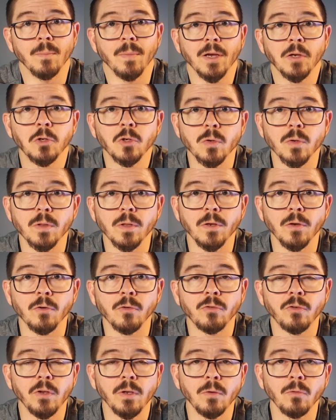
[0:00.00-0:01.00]
make sure that your
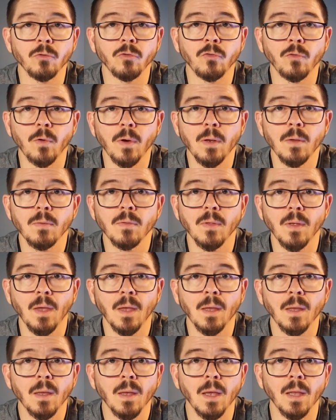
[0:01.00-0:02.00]
signal strength
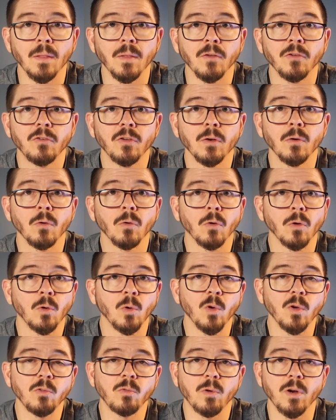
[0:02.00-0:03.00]
and the signal to
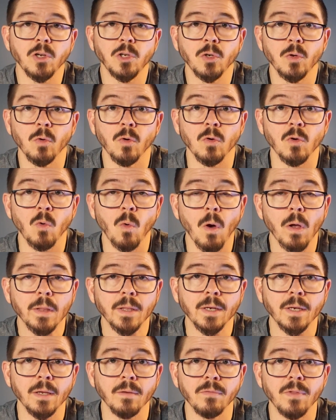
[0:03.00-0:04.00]
noise ratio or
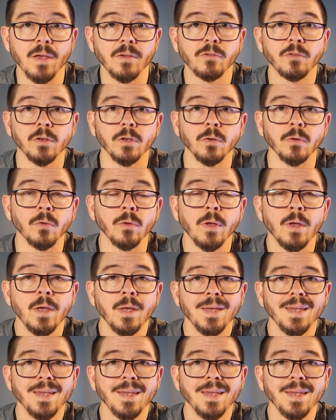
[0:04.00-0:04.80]
quality of that signal